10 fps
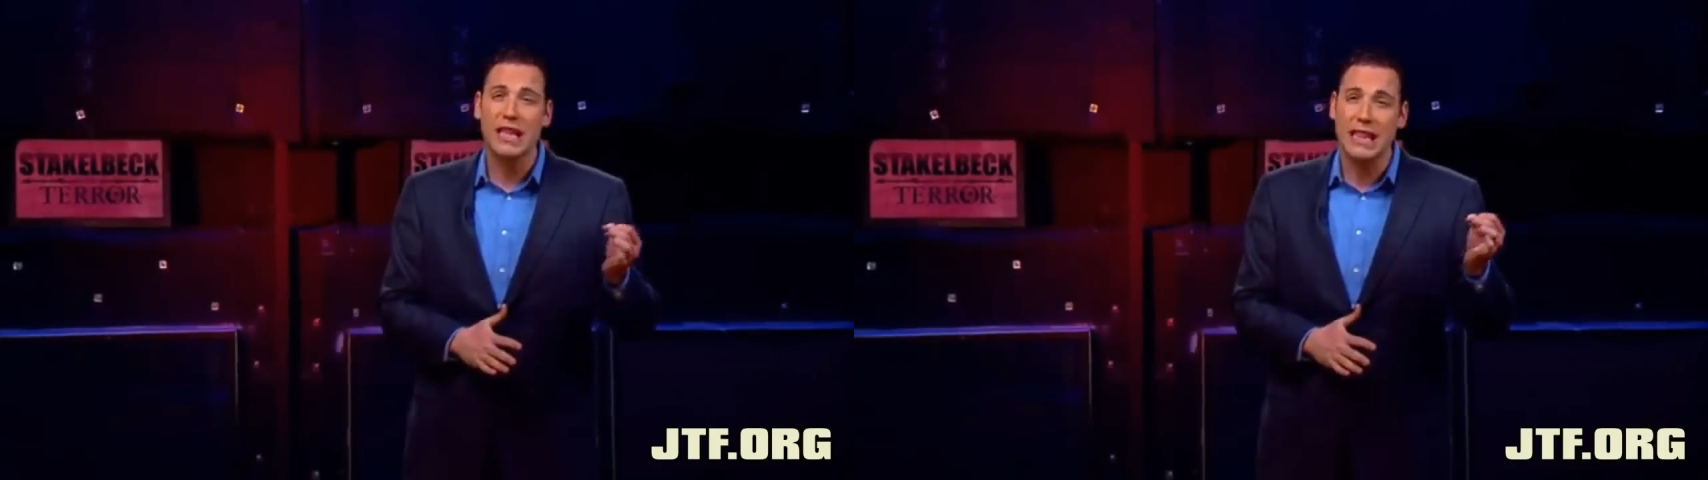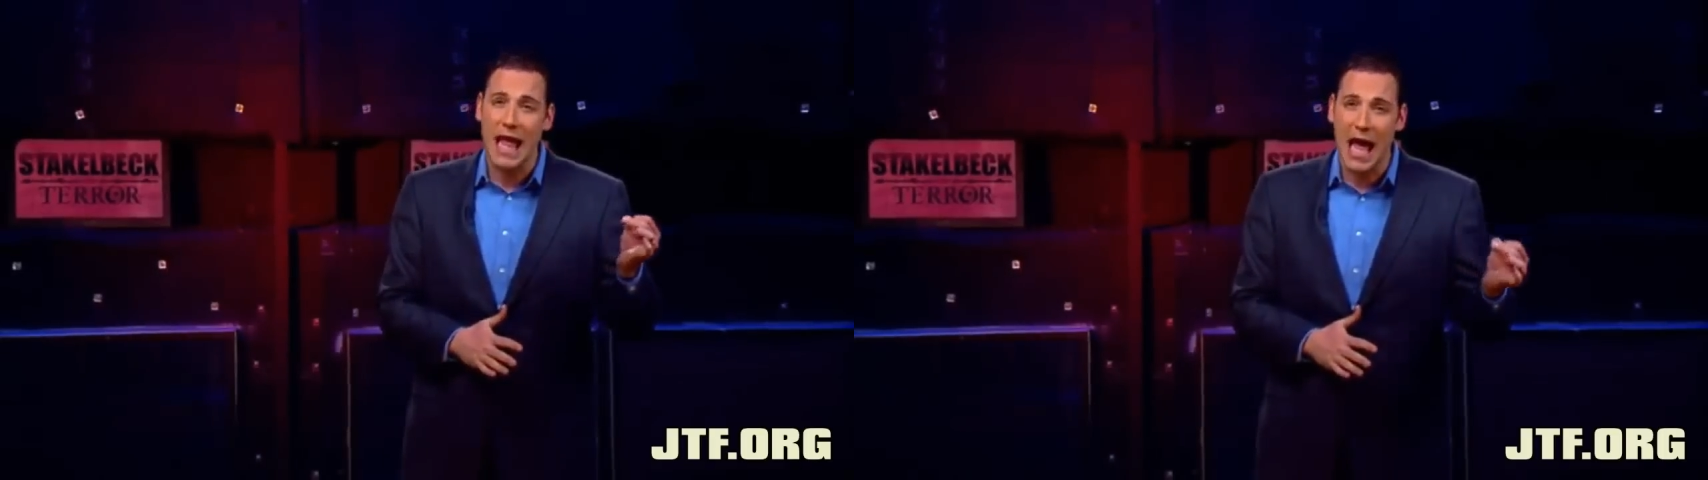
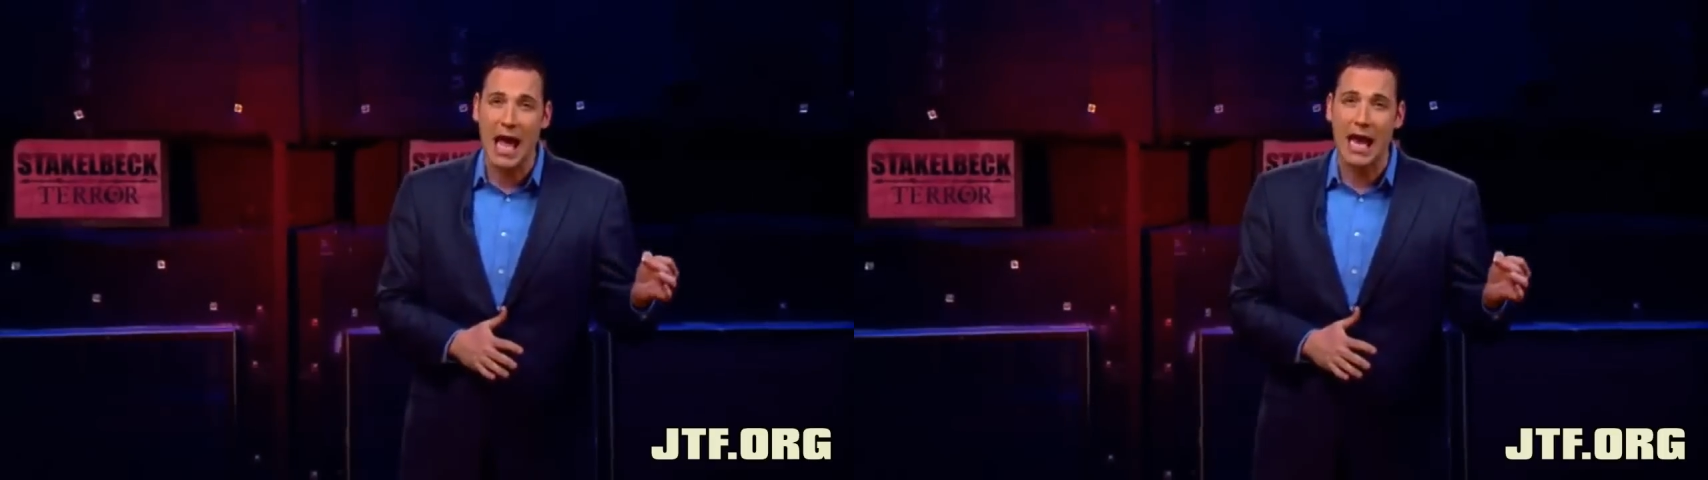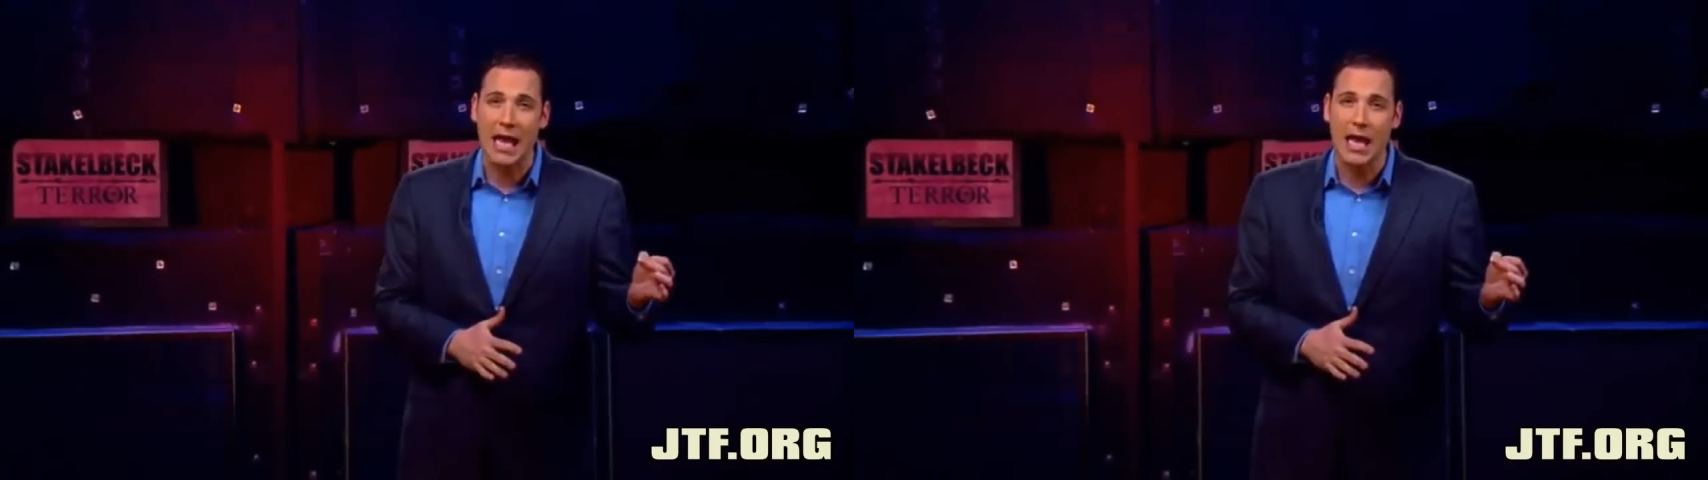
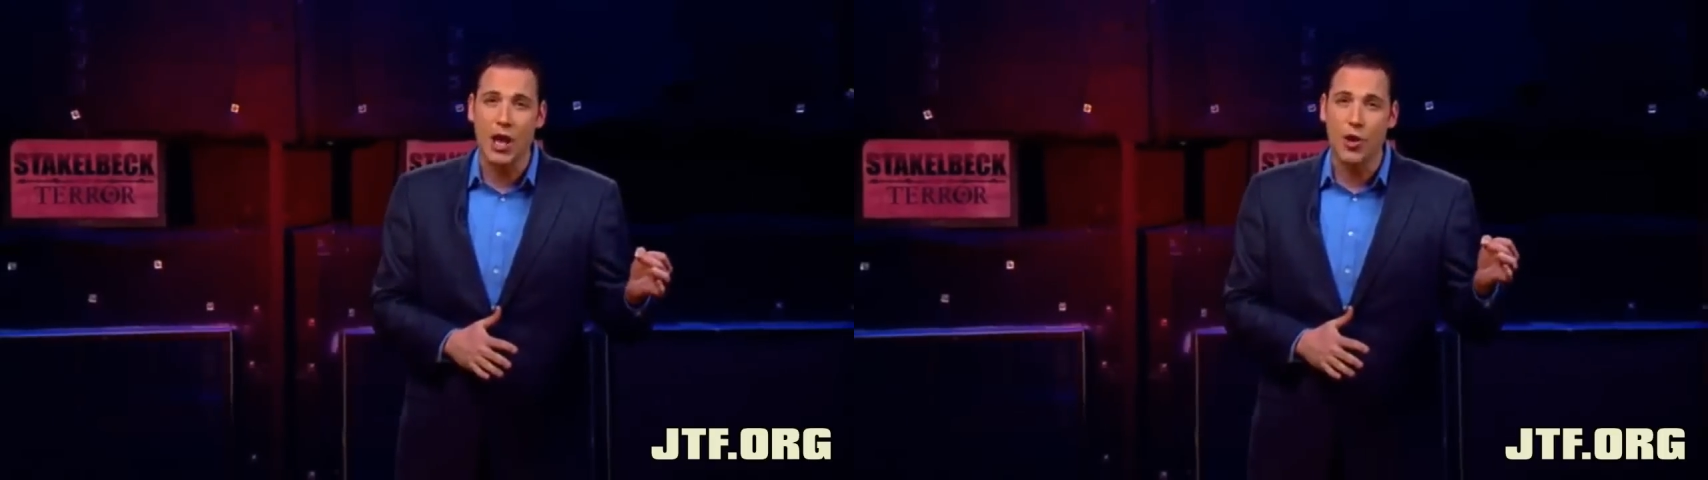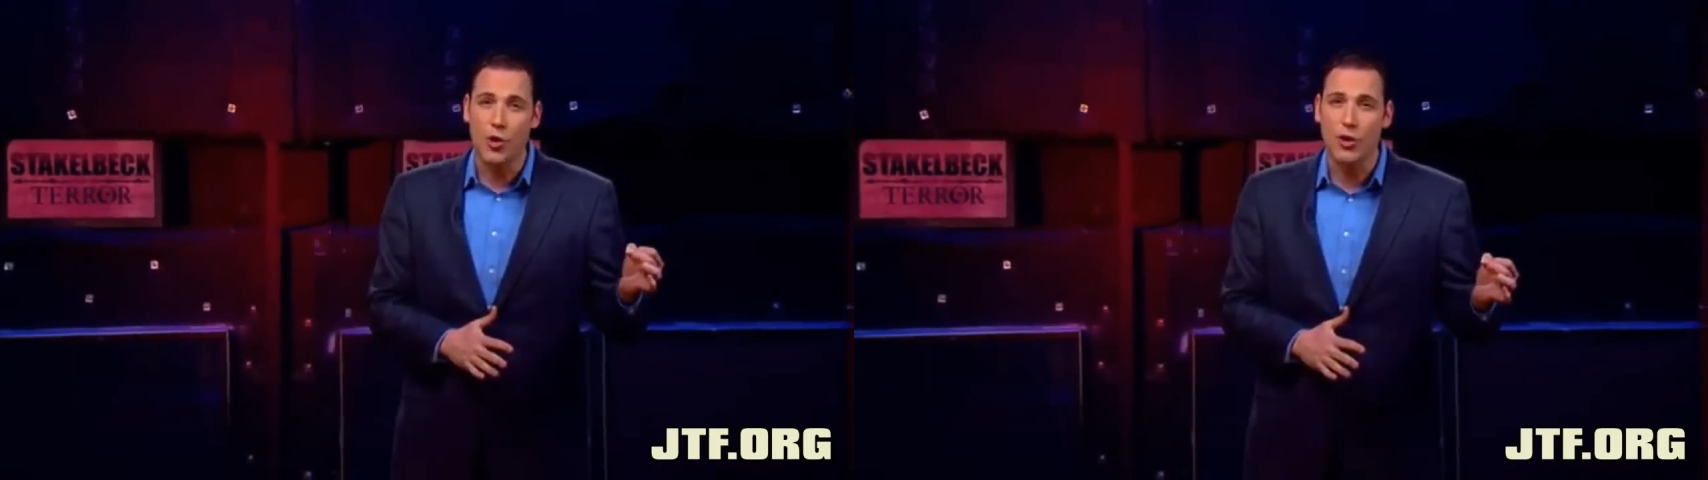lie
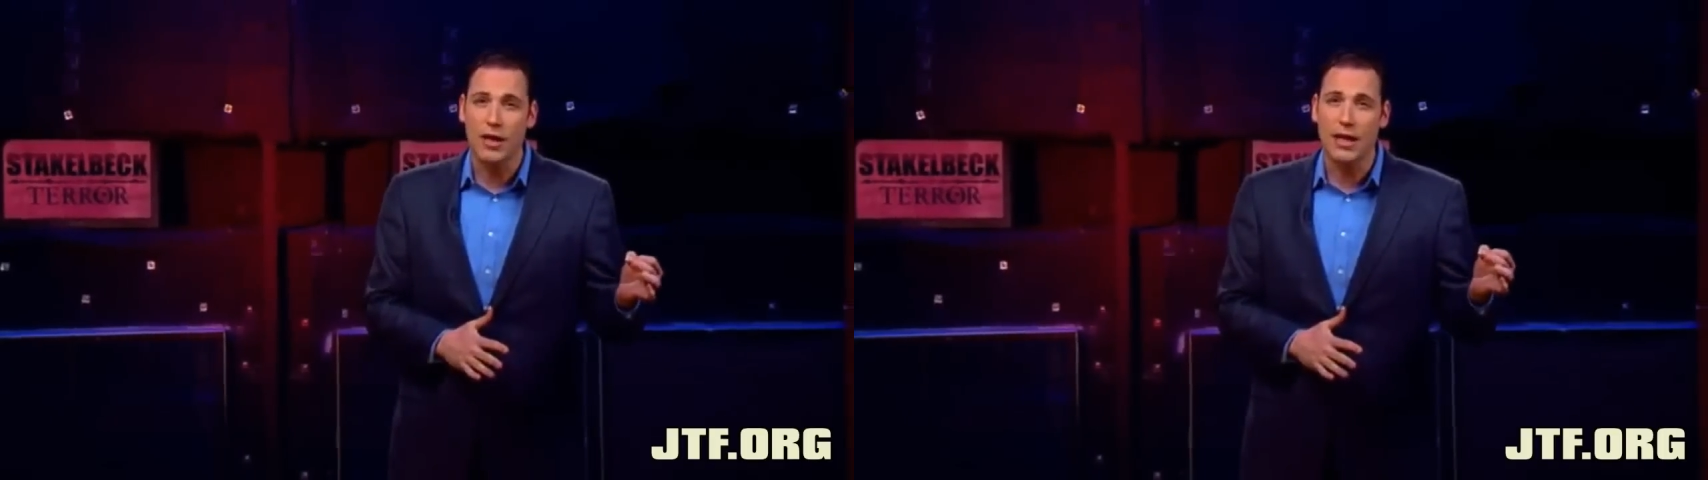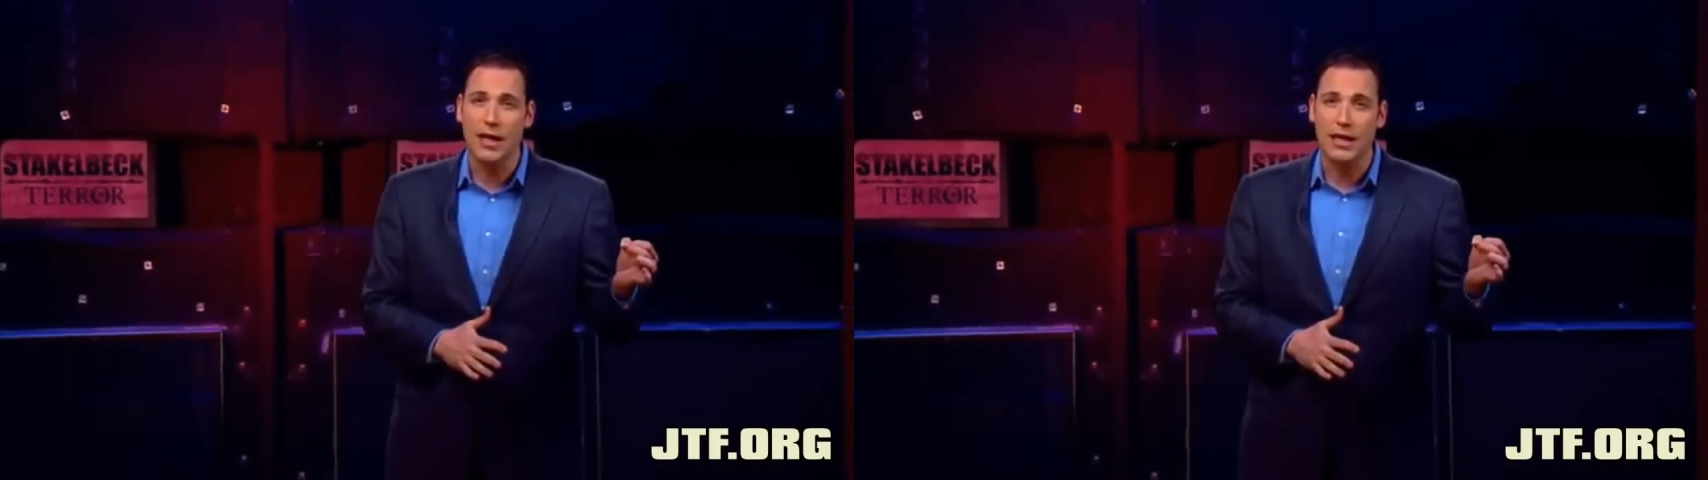hook,